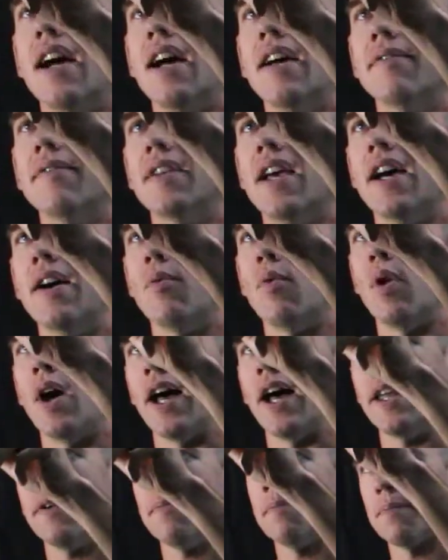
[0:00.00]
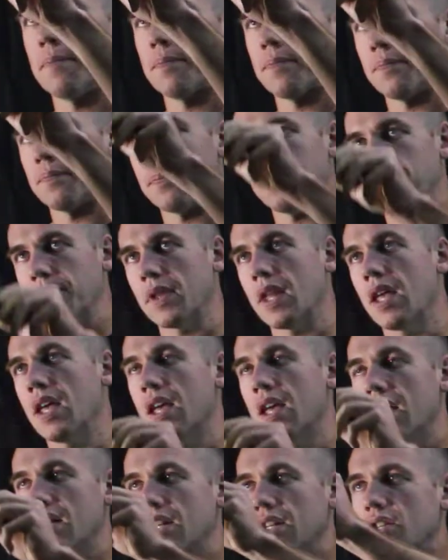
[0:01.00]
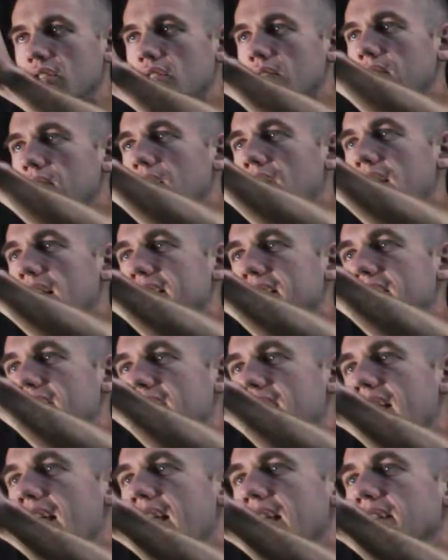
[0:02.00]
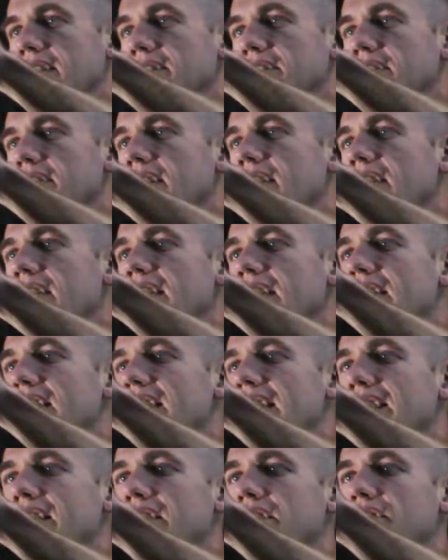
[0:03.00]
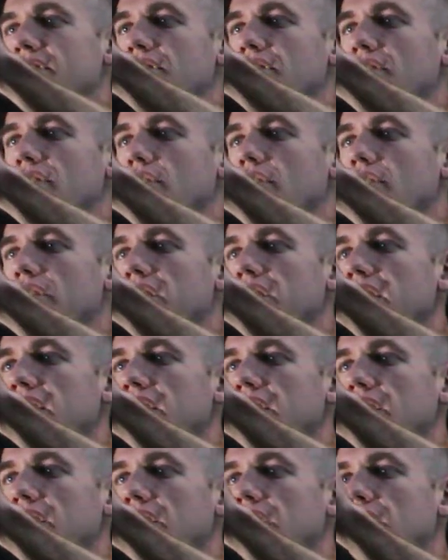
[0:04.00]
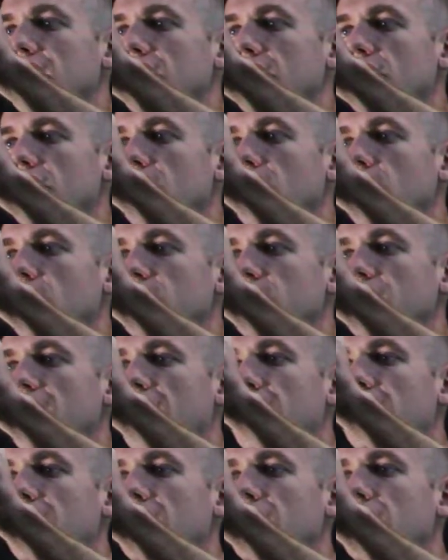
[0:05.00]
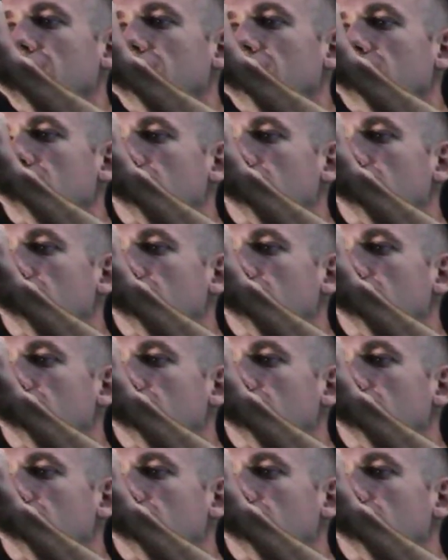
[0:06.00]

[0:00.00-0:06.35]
I've got y. Initial velocity in x is 30 cosine